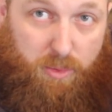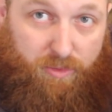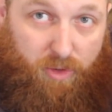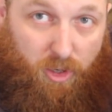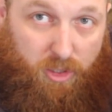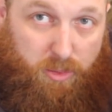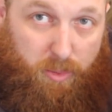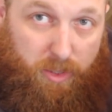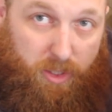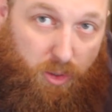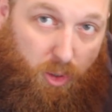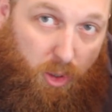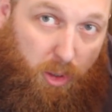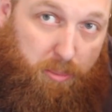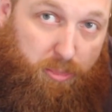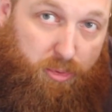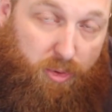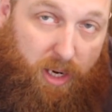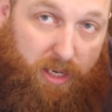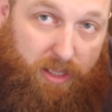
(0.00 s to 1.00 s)
we've got to
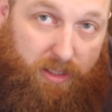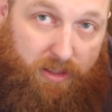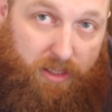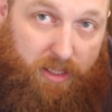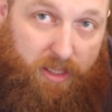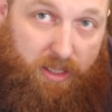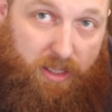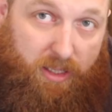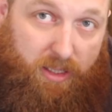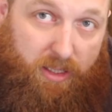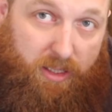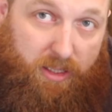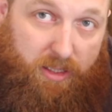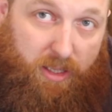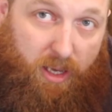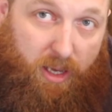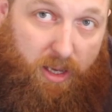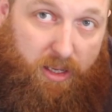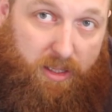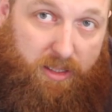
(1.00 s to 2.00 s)
incorporate the
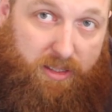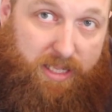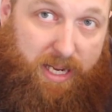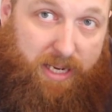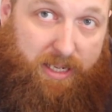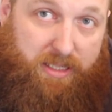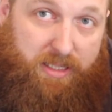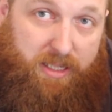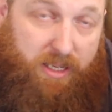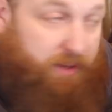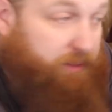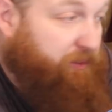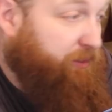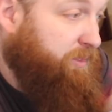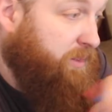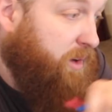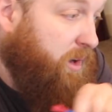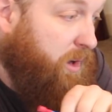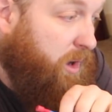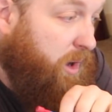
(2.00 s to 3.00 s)

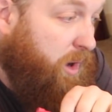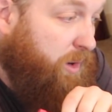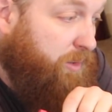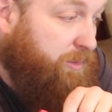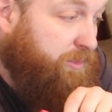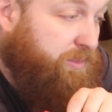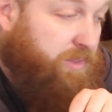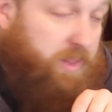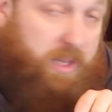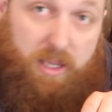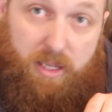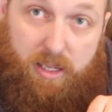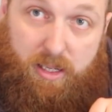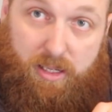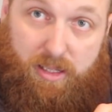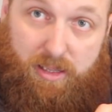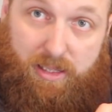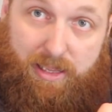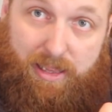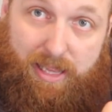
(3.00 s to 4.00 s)
negative off
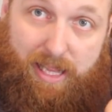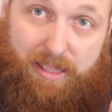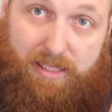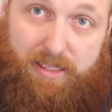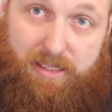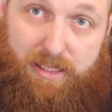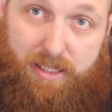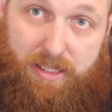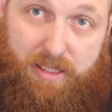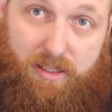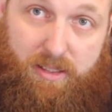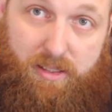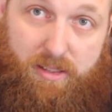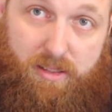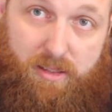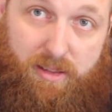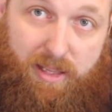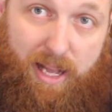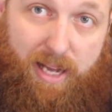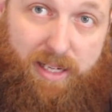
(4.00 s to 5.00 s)
the little LED
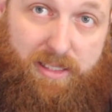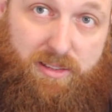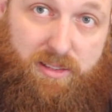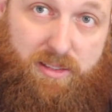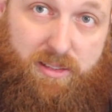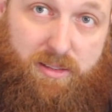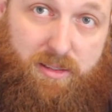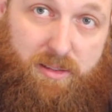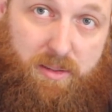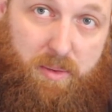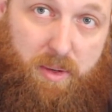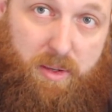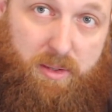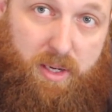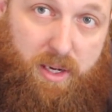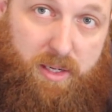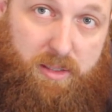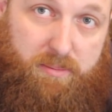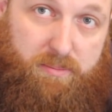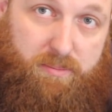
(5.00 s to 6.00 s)
light.
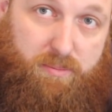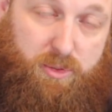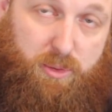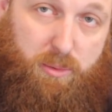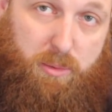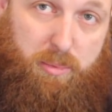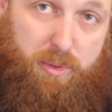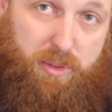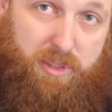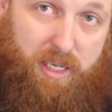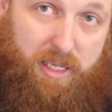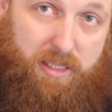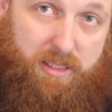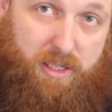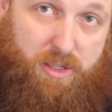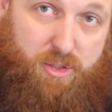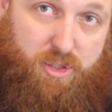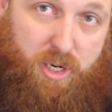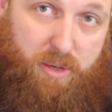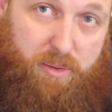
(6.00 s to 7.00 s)
Okay, so we'll plug that in and
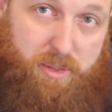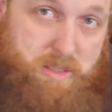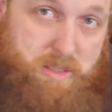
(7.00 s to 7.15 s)
I'll show